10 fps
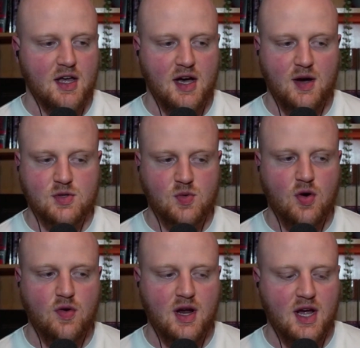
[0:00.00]
I was
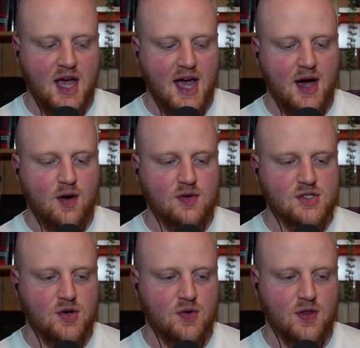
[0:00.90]
wondering, how
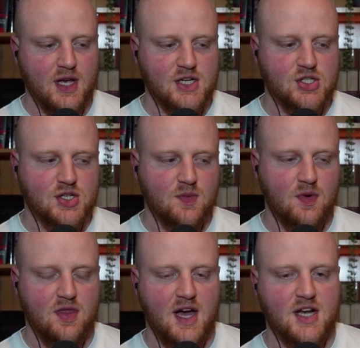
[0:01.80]
has your relationship
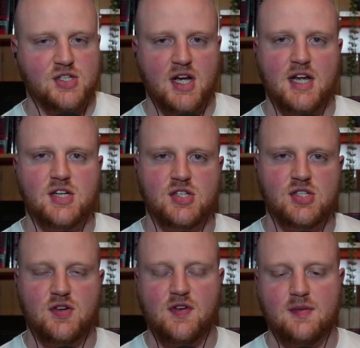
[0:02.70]
with that changed
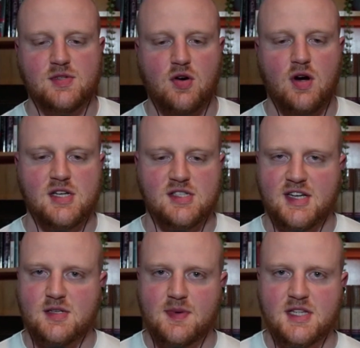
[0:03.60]
since you've come to Christ? Like,
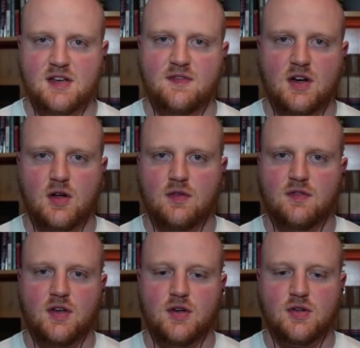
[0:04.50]
has it been difficult
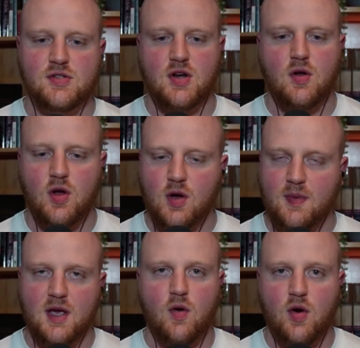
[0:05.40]
for you to no longer
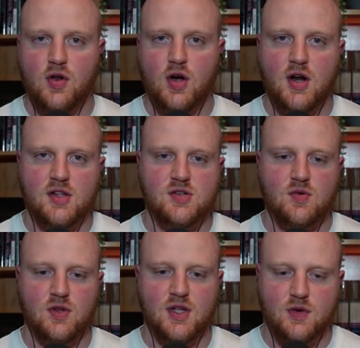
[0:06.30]
be your own God and to
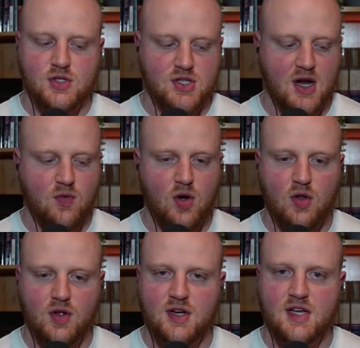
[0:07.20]
relinquish that
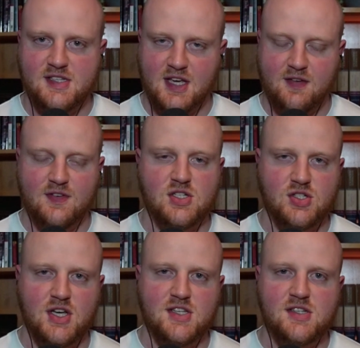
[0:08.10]
role and to give it to
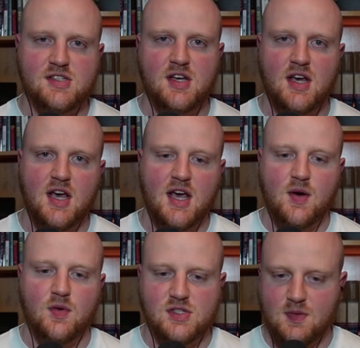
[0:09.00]
Jesus?
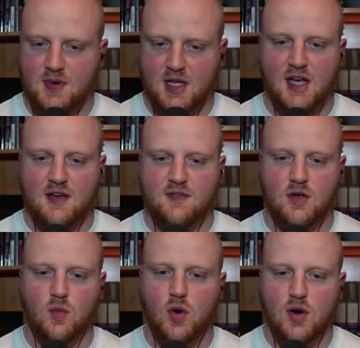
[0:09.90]
What's it been like for
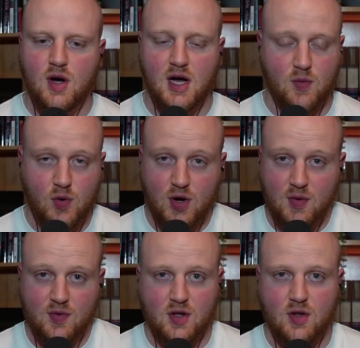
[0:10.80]
you uh,
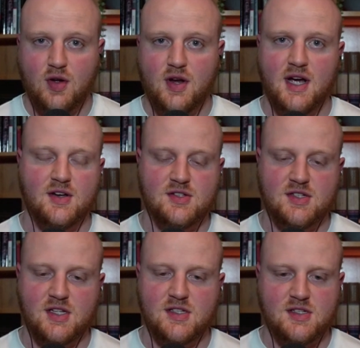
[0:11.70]
walking with the Lord now
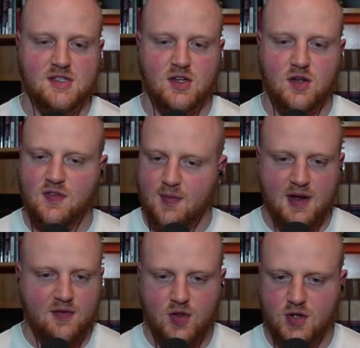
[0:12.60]
since you've come
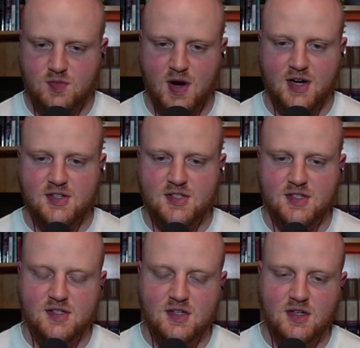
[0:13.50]
out of all those
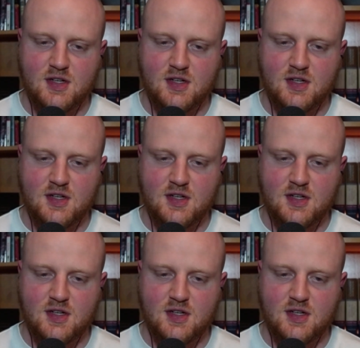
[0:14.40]
practices?